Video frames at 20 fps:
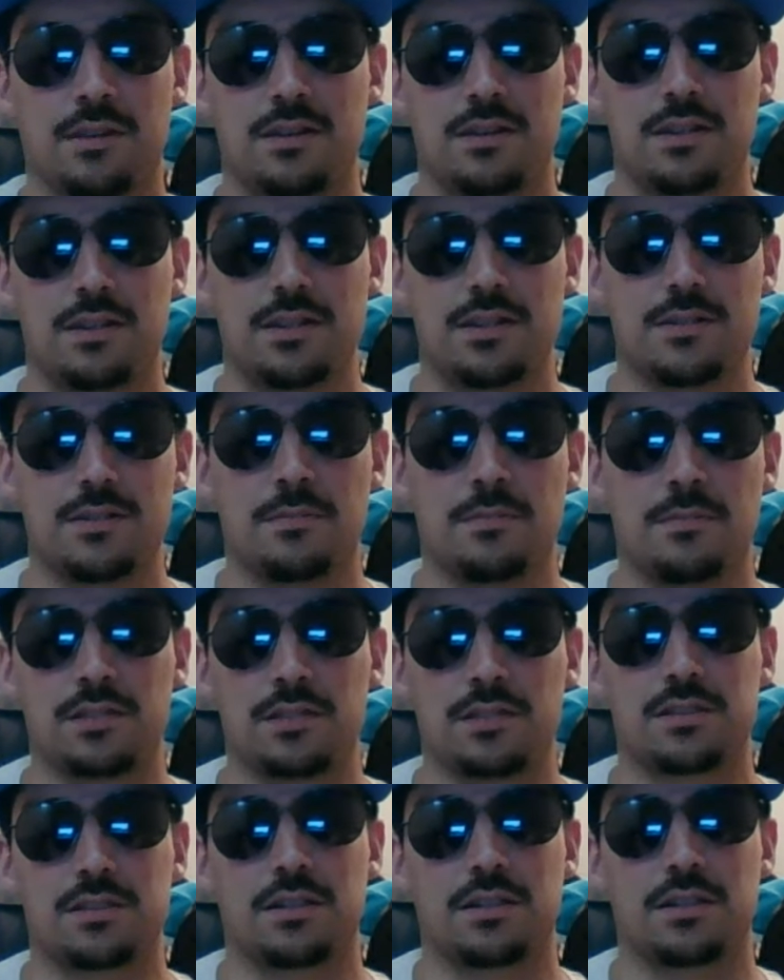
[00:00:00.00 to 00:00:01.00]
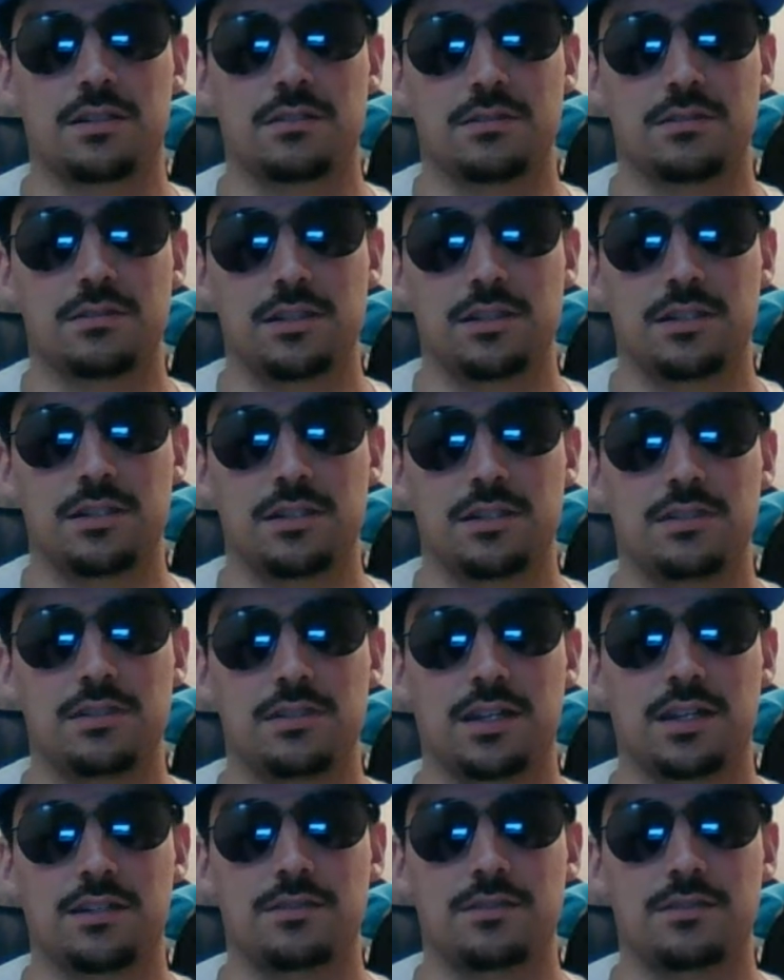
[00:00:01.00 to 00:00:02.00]
he's a monster. He's
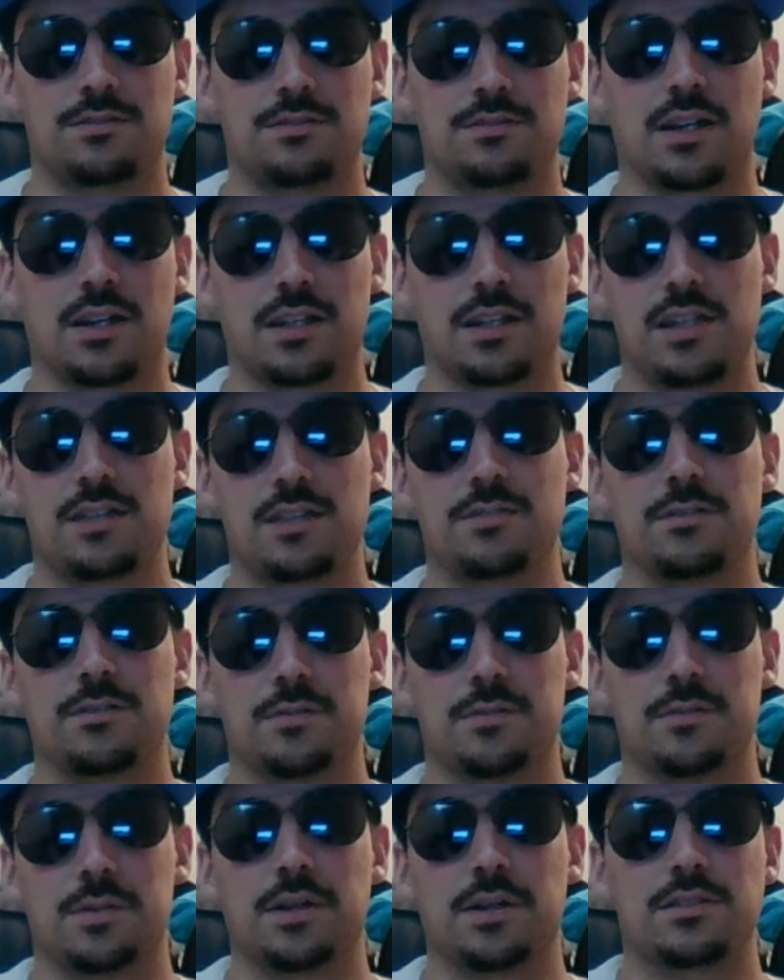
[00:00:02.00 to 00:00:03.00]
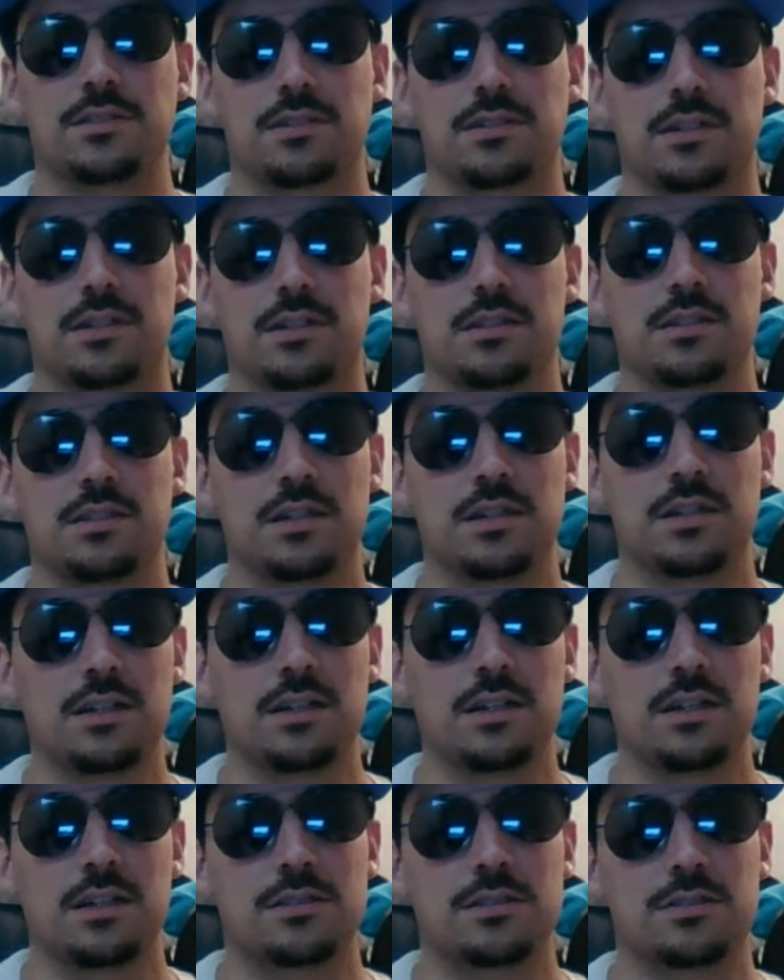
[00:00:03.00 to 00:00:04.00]
like a fucking evil monster.
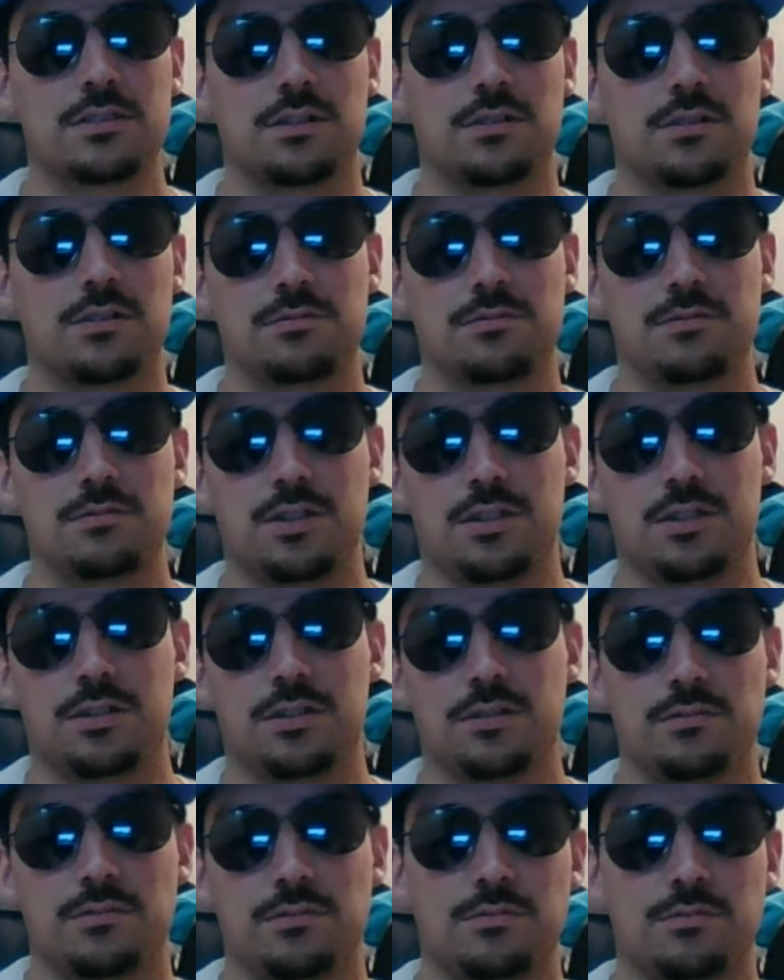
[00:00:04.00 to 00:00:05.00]
So, you know,